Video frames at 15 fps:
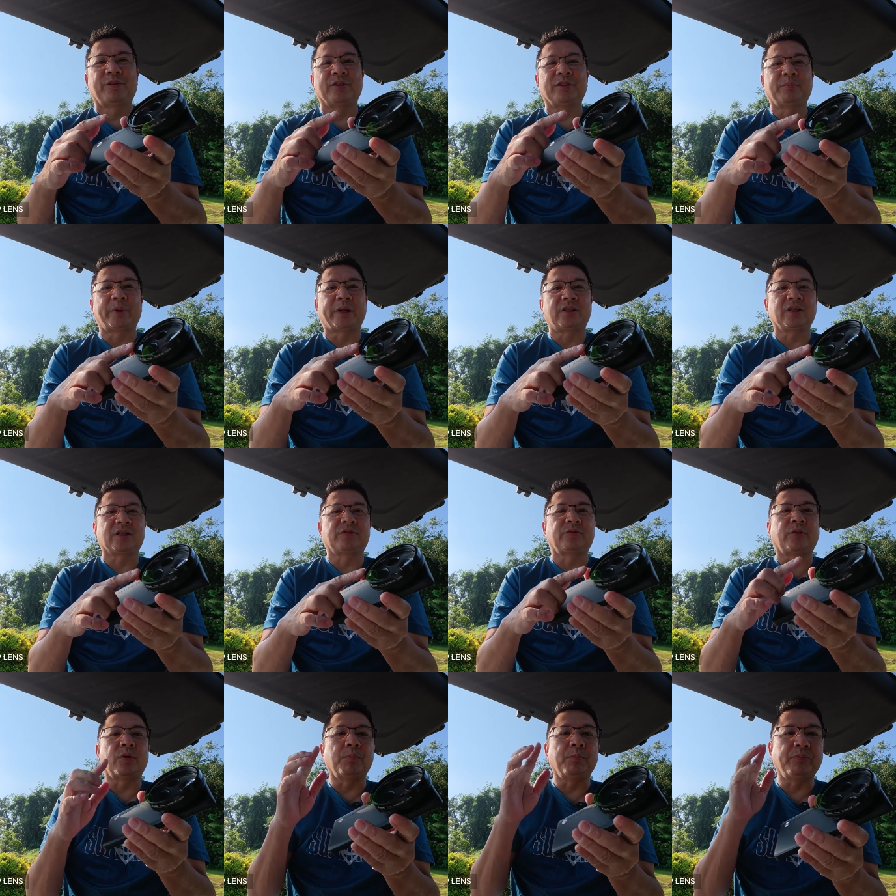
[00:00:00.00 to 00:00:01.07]
for the
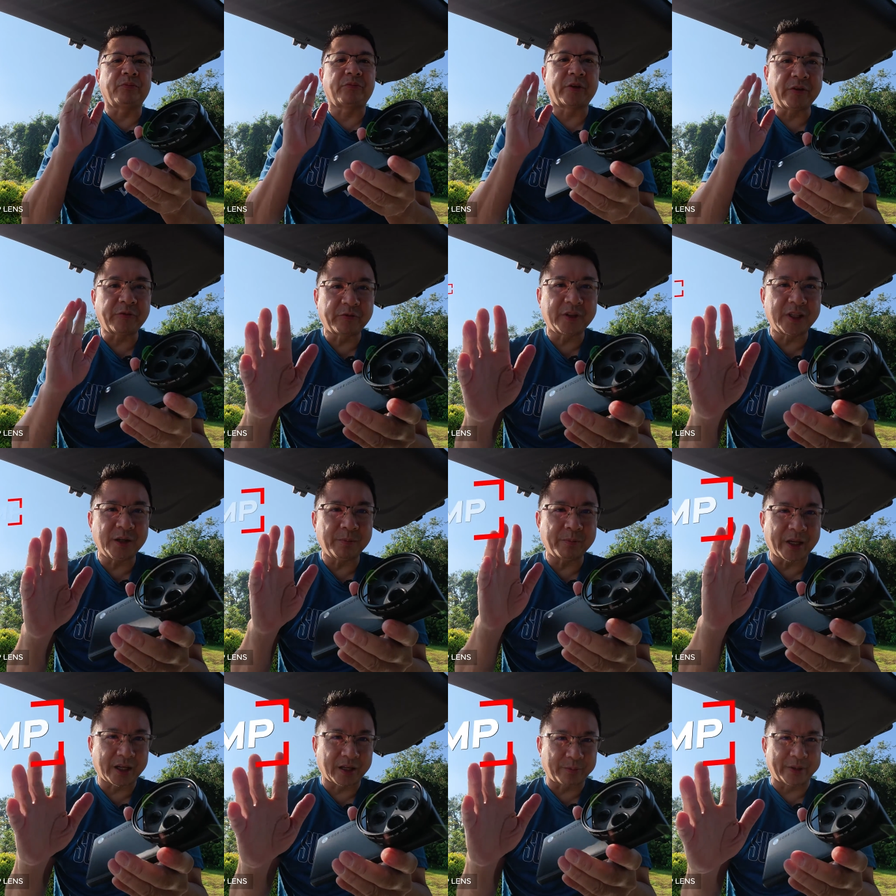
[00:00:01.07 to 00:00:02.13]
pictures for
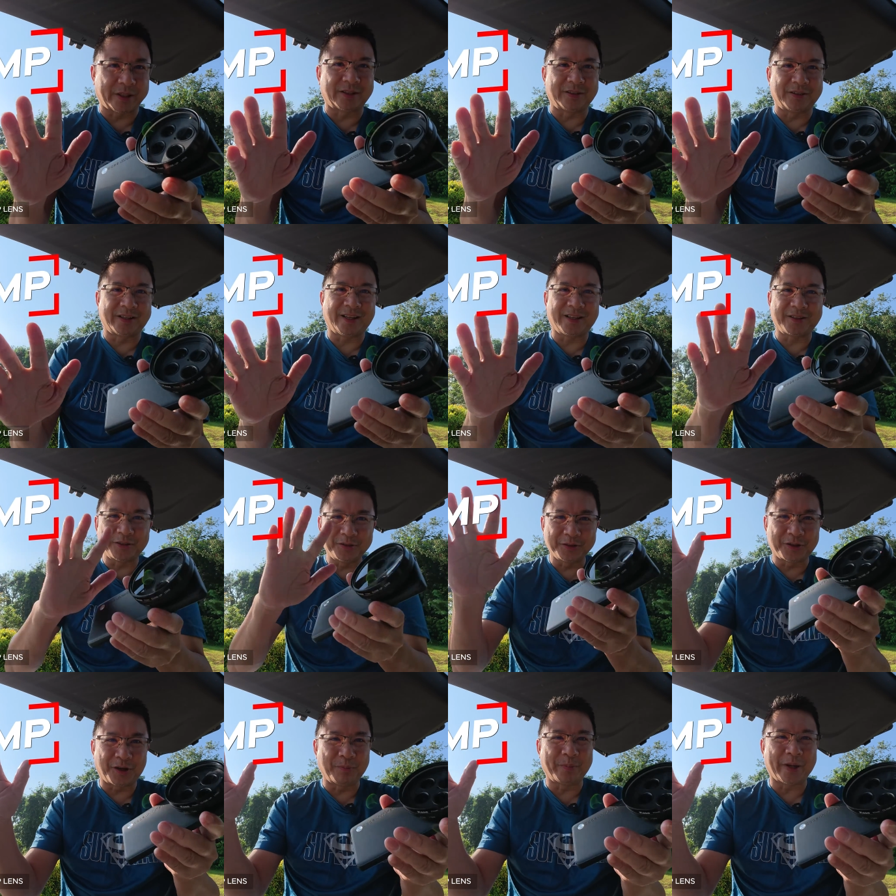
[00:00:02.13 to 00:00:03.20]
50 megapixel, okay,
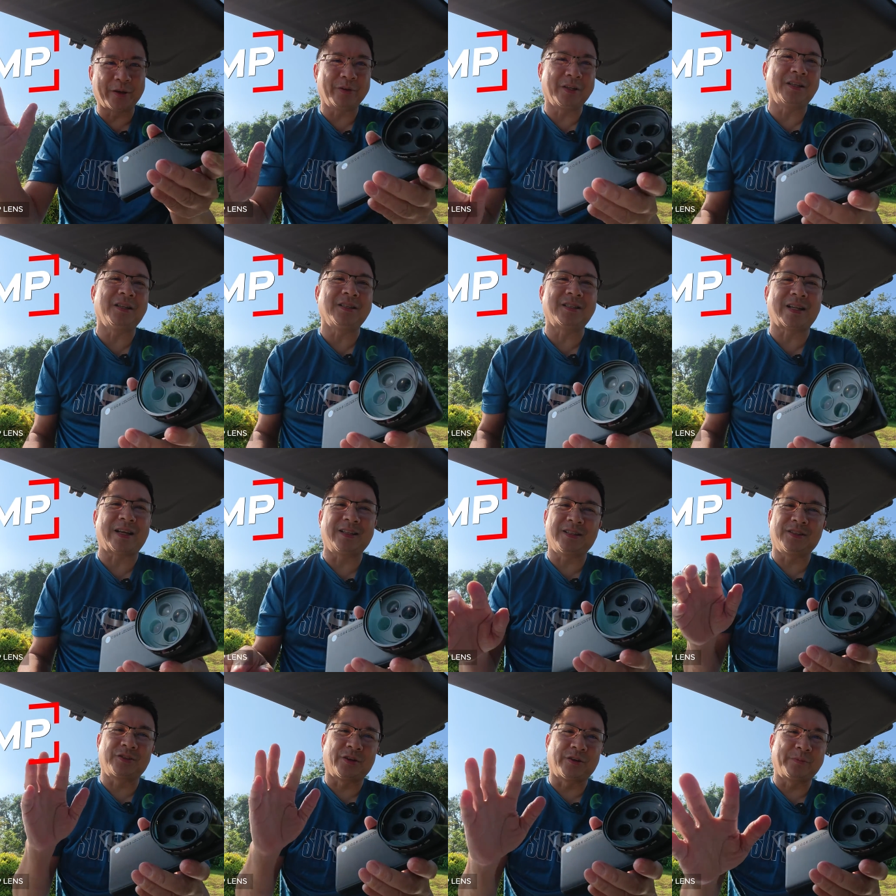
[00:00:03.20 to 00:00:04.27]
don't compare with the
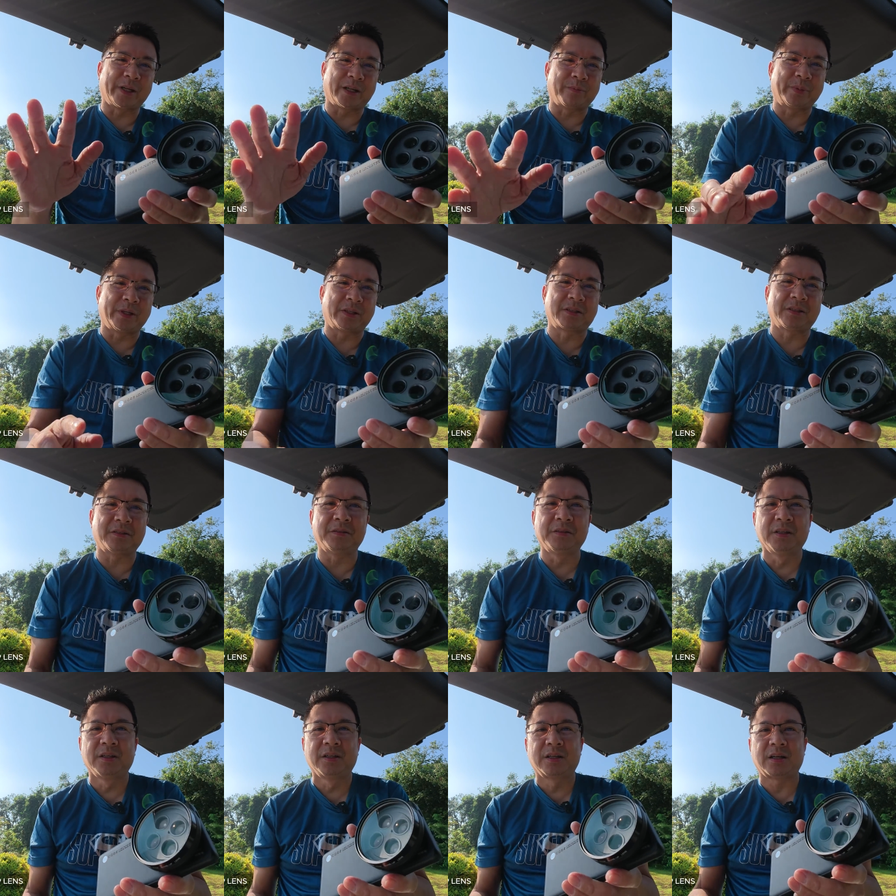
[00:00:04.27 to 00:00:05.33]
standard 12
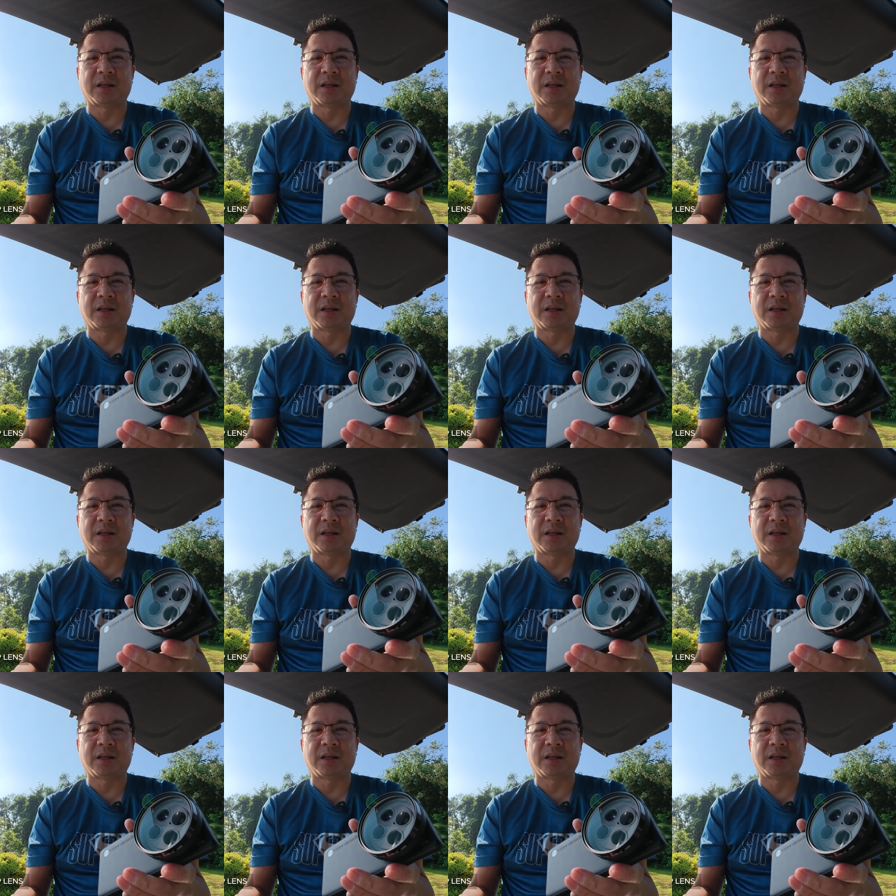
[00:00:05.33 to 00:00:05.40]
megapixel